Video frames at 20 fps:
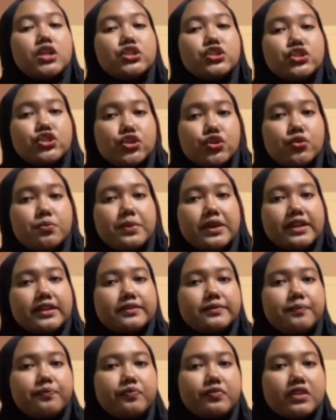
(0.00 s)

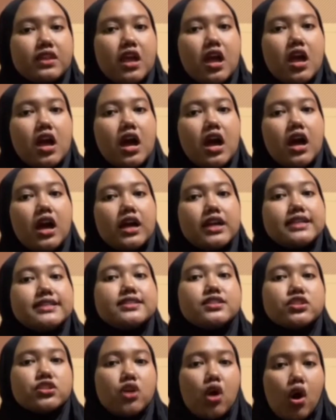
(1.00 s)
Turbines are
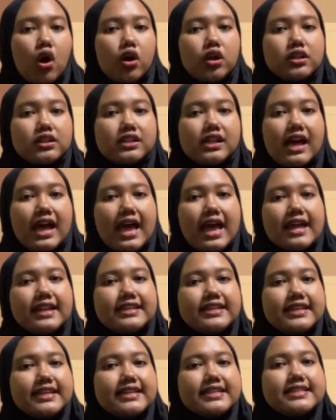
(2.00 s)
installed at
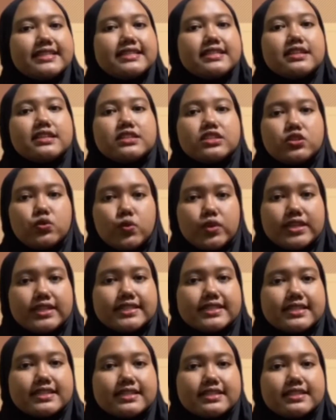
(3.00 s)
these
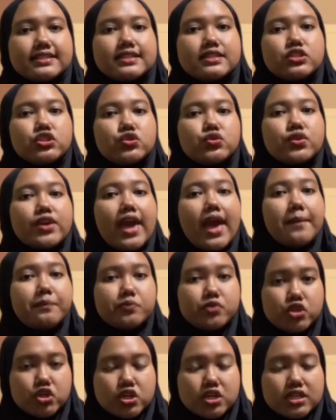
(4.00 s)
sluices to
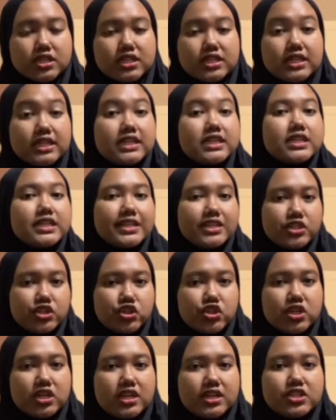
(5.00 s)
capture the
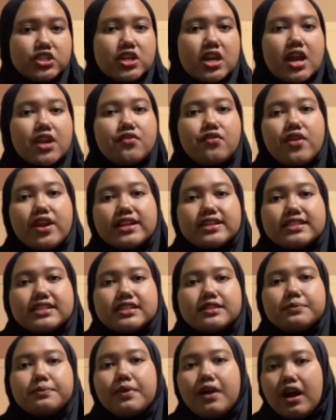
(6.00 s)
energy
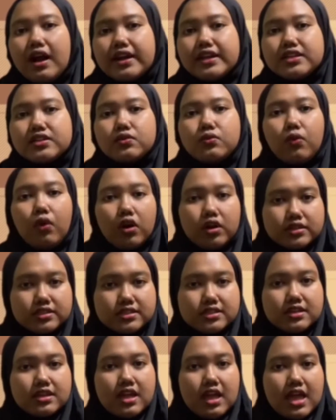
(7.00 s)
generated by the
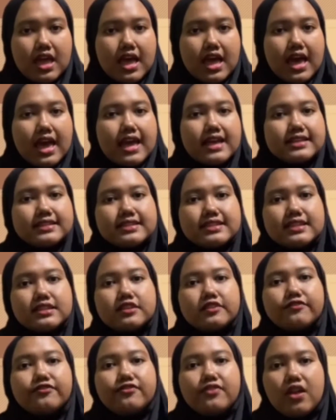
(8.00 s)
water as it
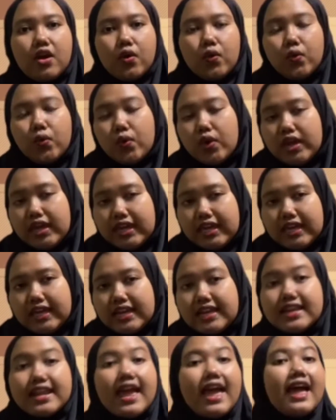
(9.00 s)
flows
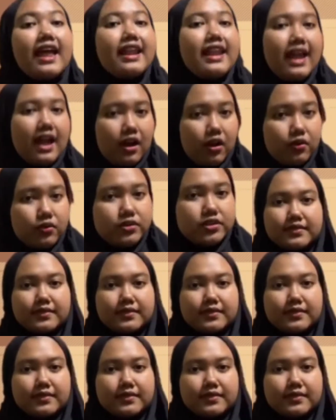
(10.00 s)
in and out.